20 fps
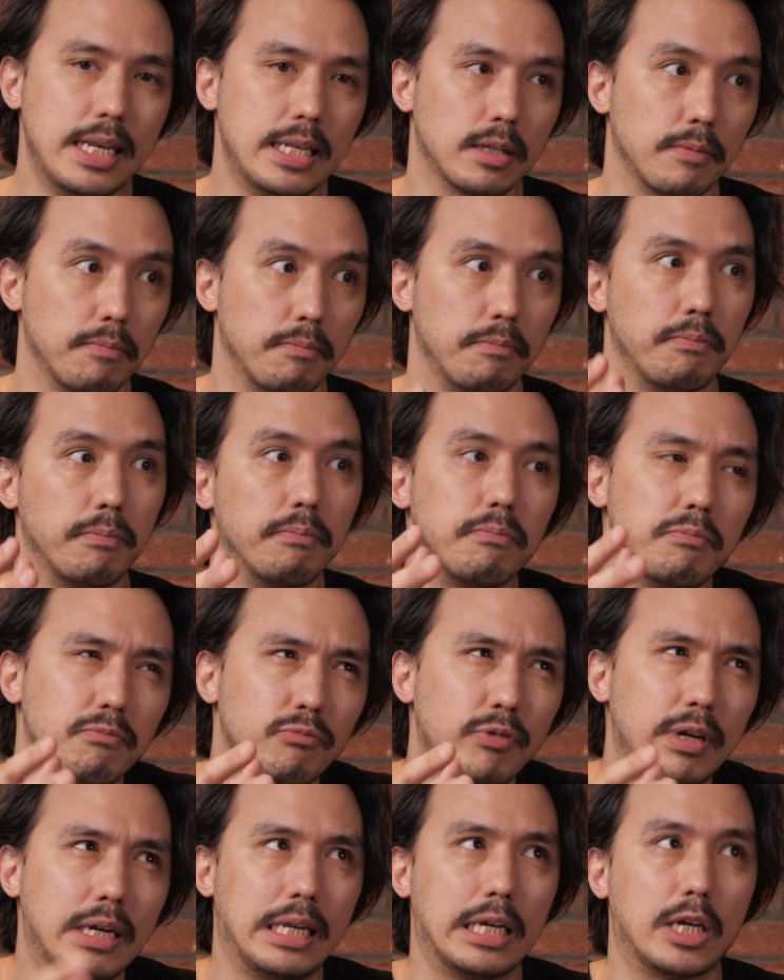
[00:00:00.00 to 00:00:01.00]
is a
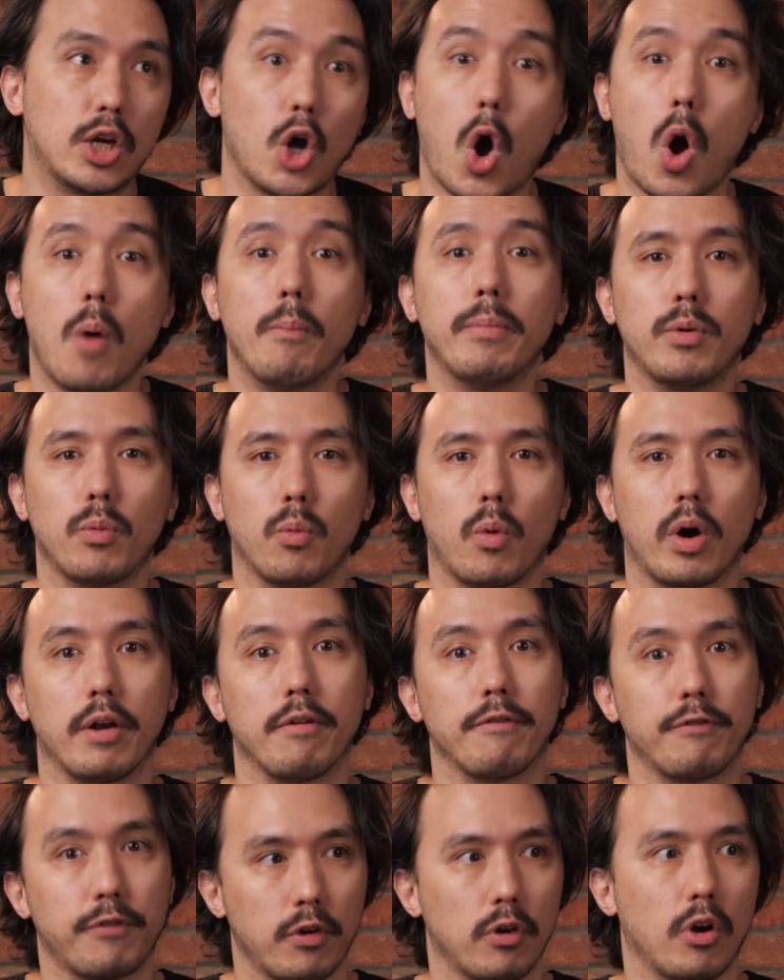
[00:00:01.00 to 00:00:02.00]
really common
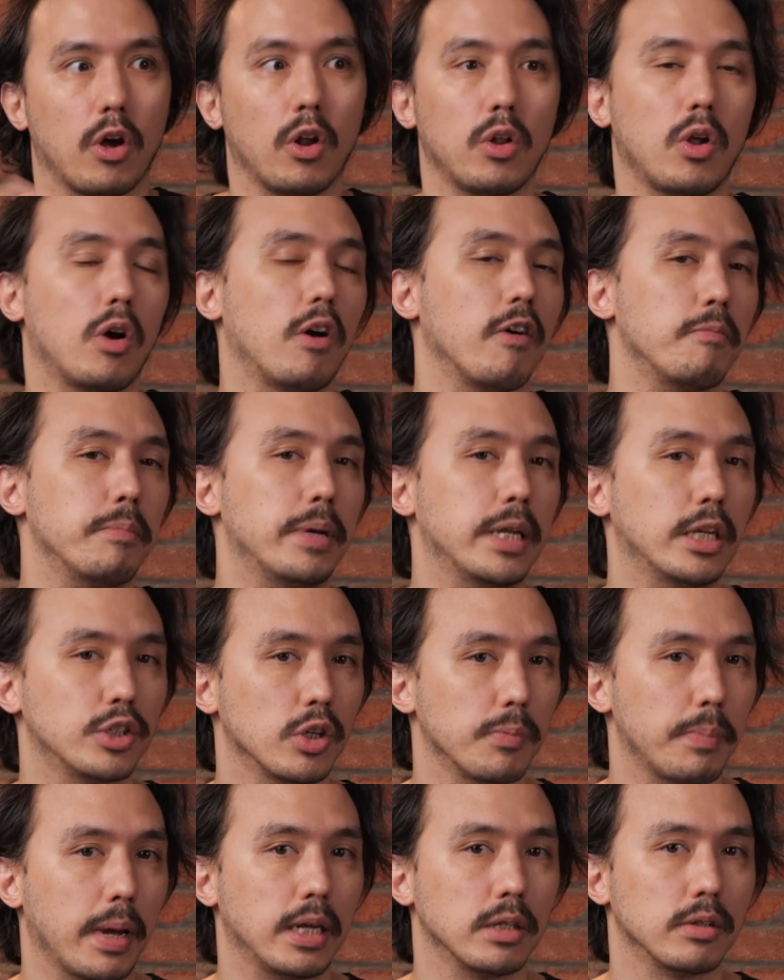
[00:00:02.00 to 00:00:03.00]
one for a lot of
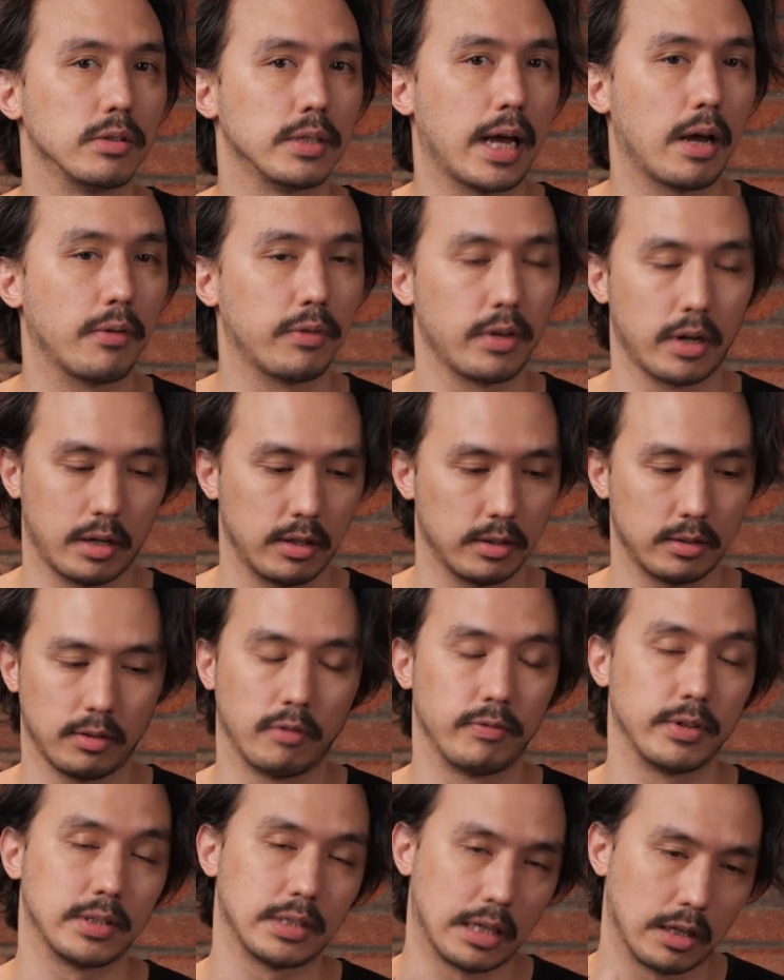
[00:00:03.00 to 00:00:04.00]
miniature painters out there, because
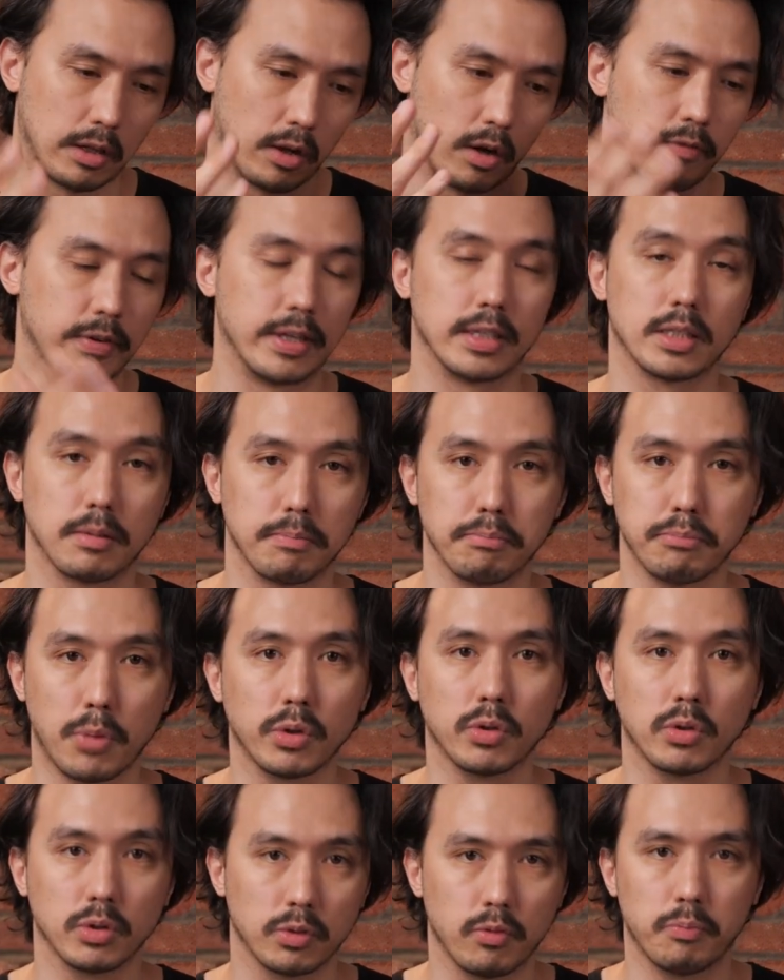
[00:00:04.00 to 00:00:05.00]
obviously a lot of it's
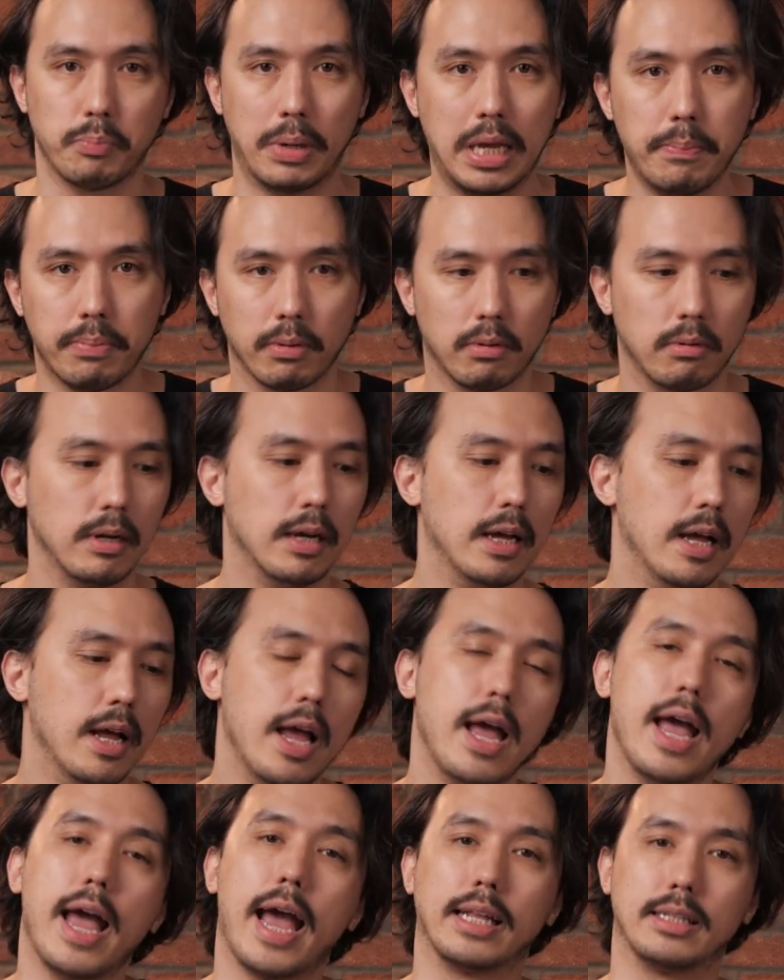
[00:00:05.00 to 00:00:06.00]
models with people,
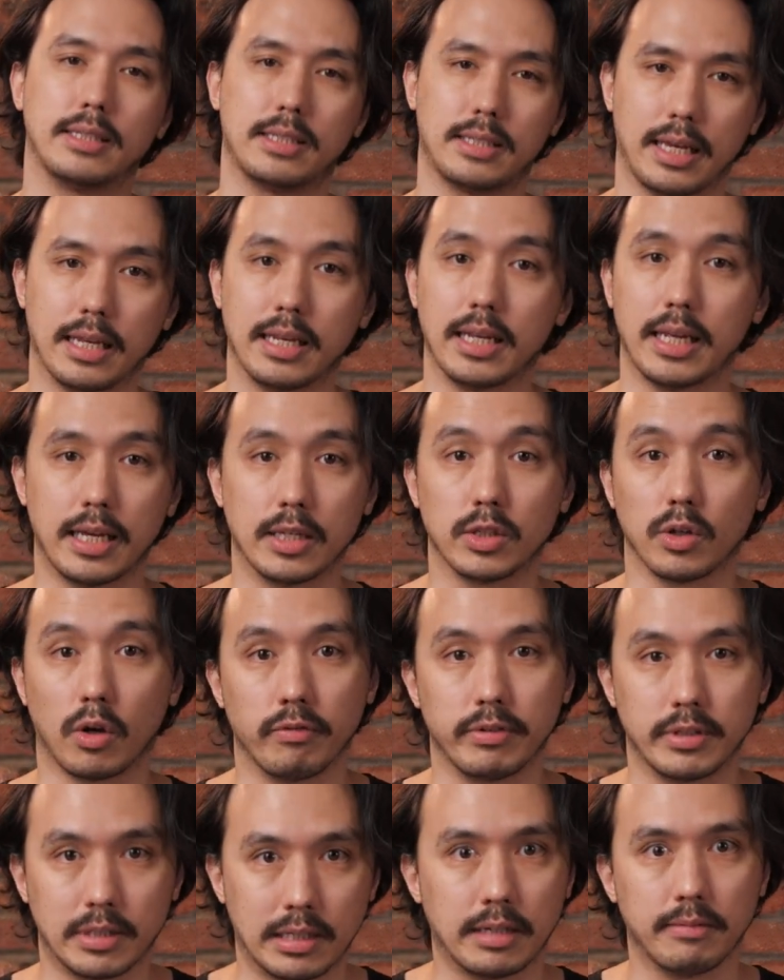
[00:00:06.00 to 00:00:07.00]
and skin is
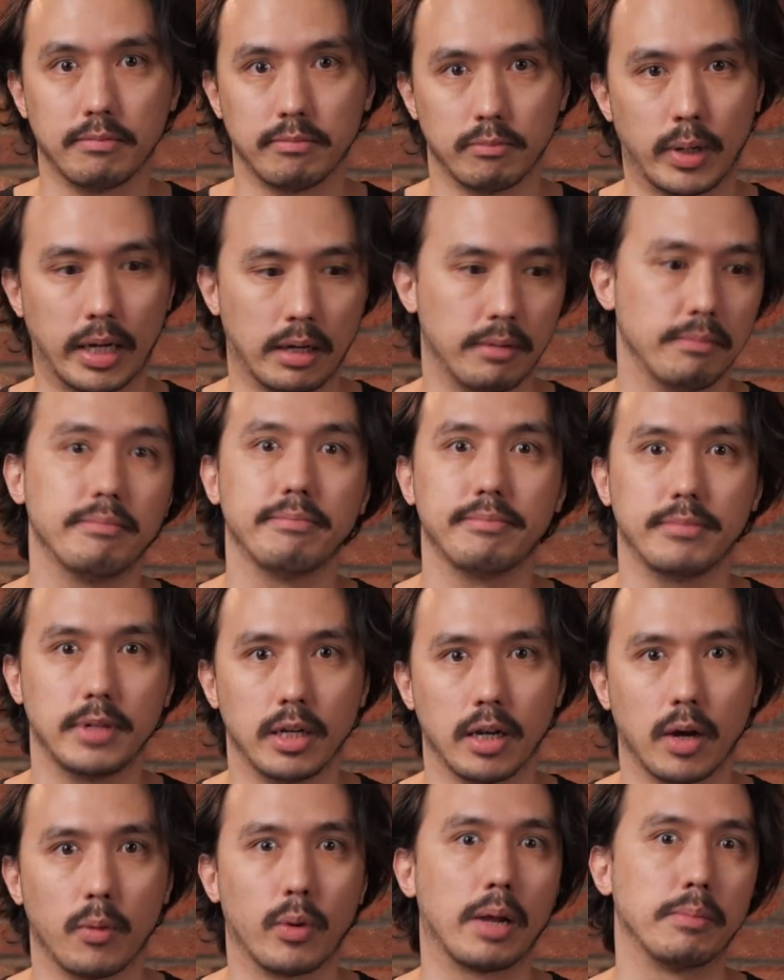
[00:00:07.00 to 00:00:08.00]
obviously, well,
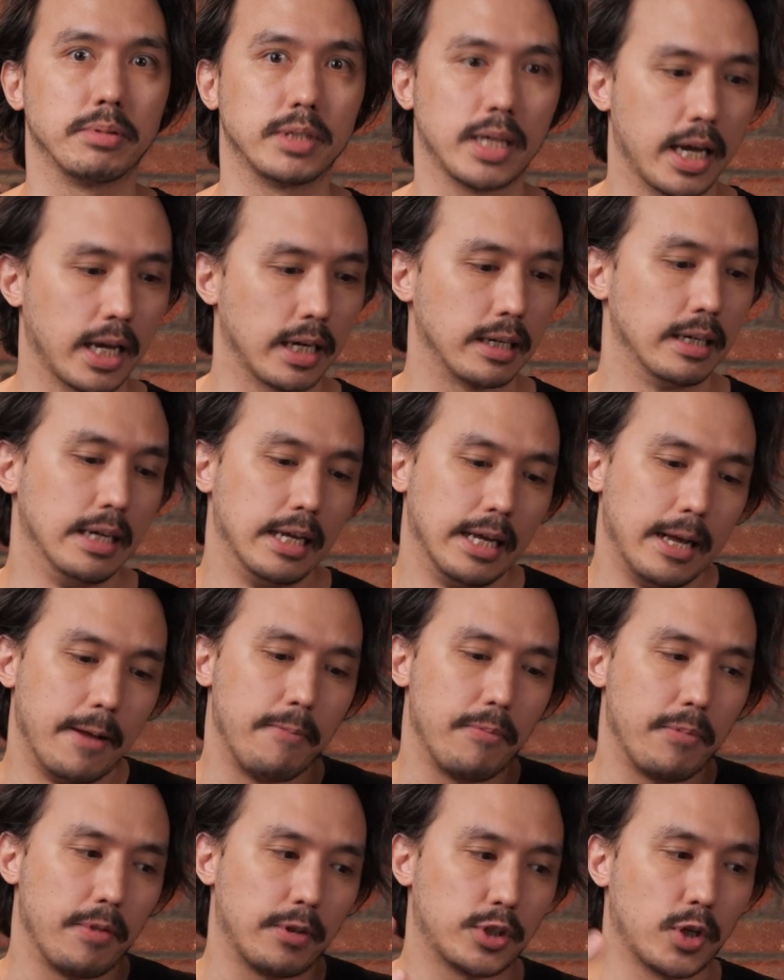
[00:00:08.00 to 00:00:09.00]
you know what I'm saying.
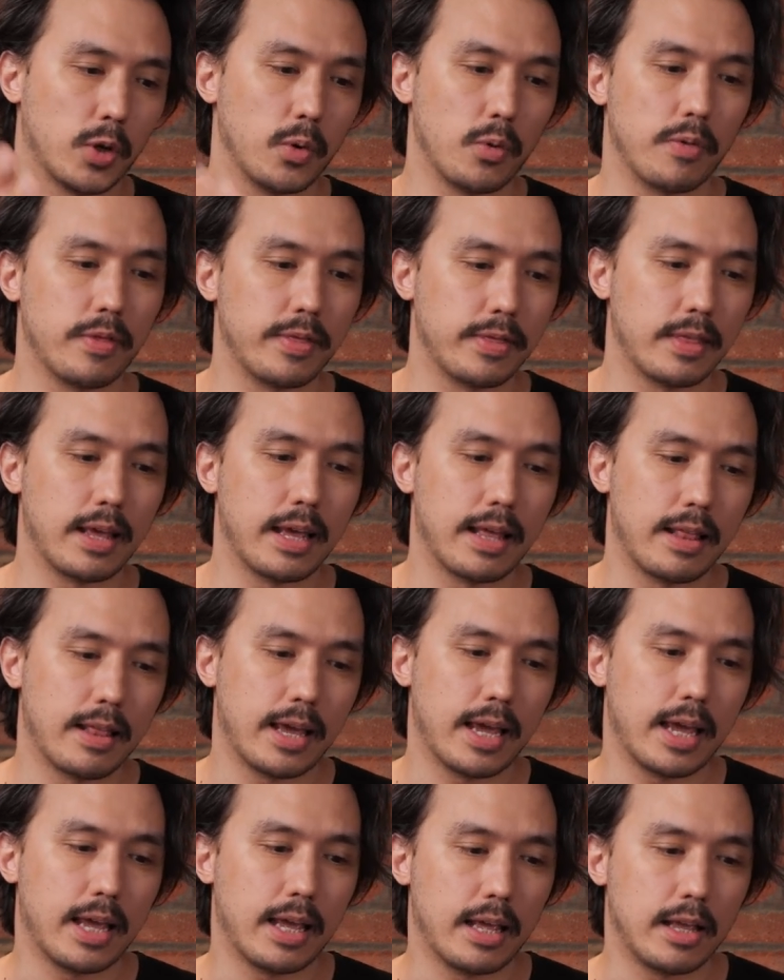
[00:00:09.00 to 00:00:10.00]
So
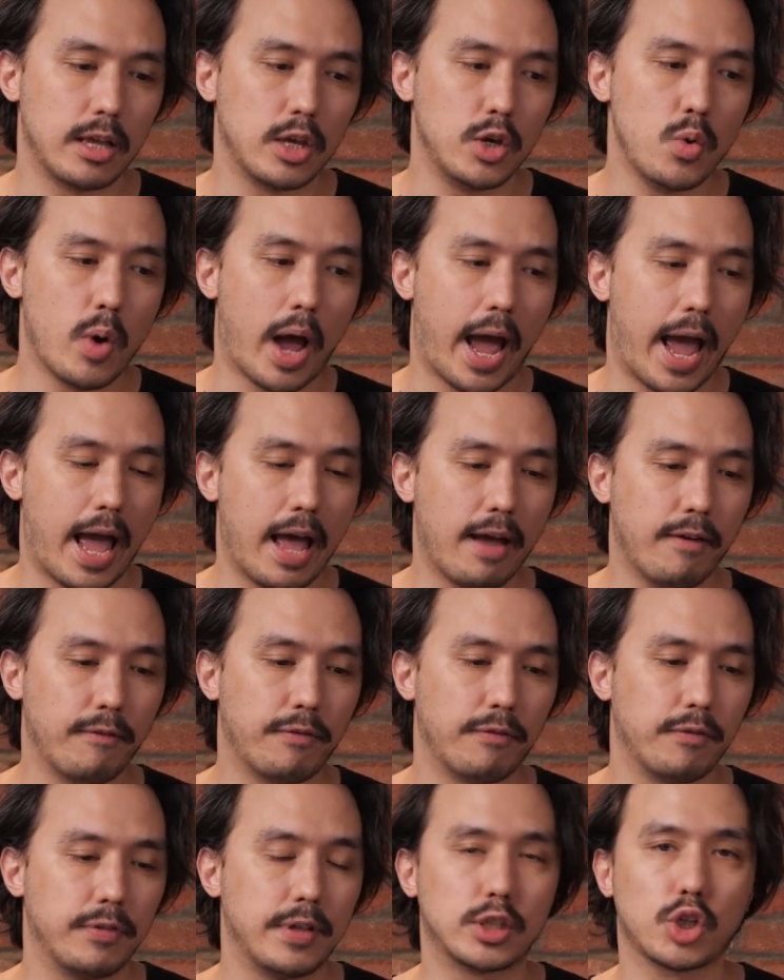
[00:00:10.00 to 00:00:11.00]
you
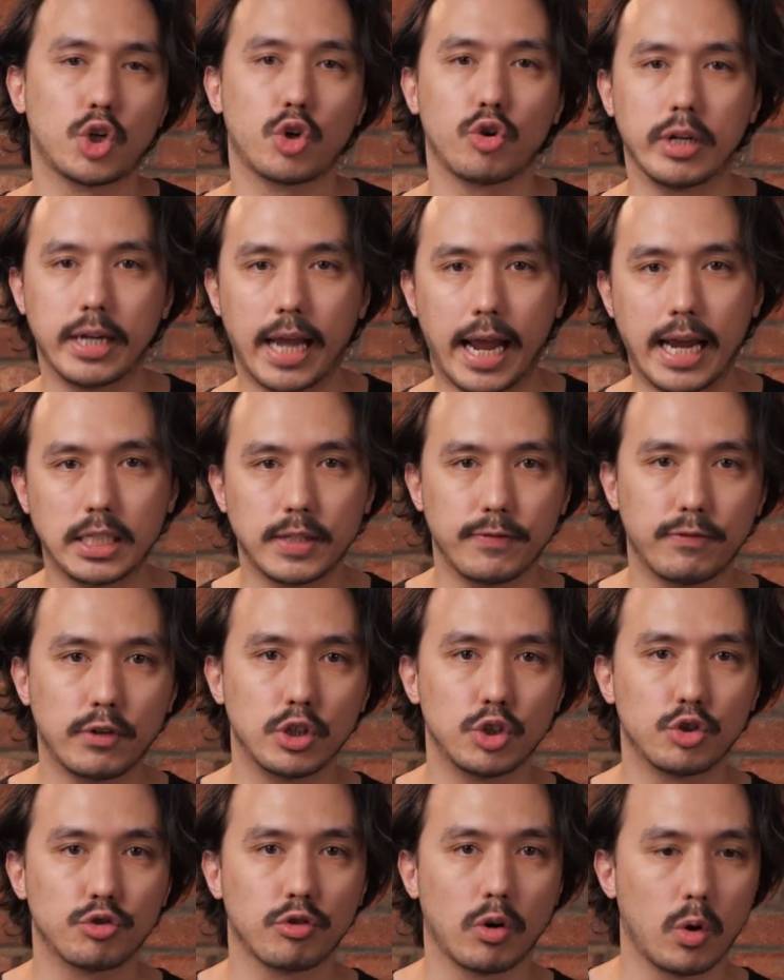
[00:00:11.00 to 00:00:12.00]
have this creative
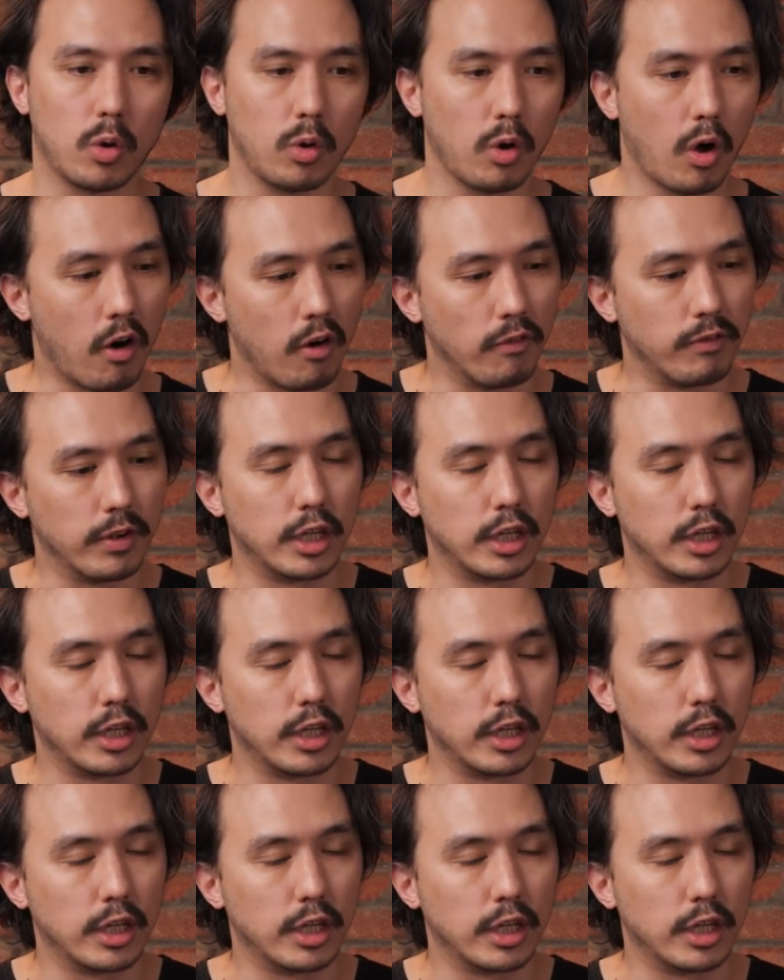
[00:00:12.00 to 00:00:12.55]
control of